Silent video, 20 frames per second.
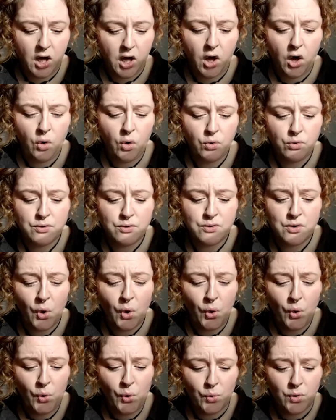"Oh
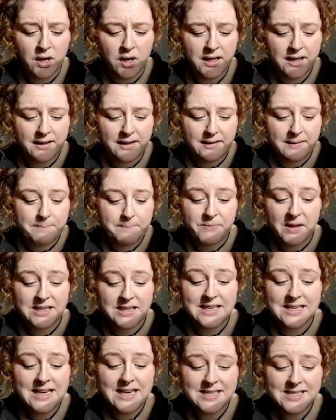no!
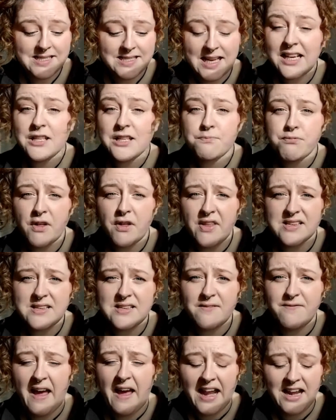Did his 6 brothers
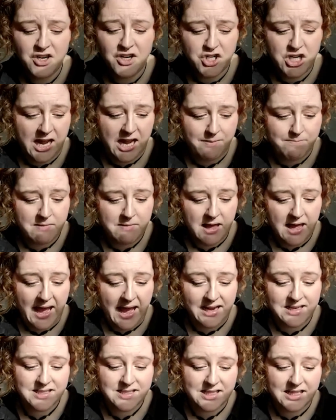avenge him?"
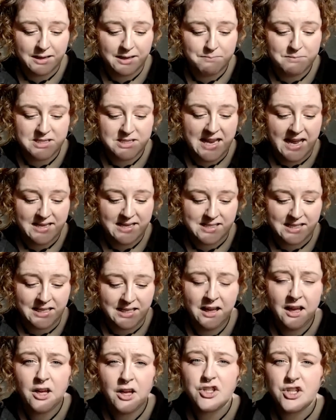exclaimed Nessie,
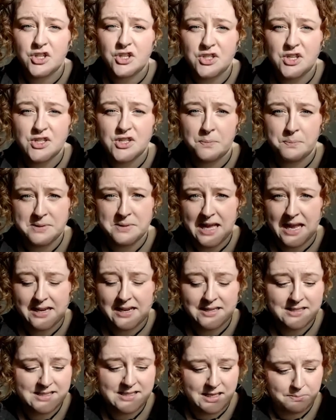just as upset
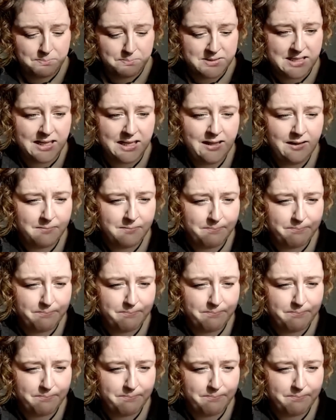as Tipsy.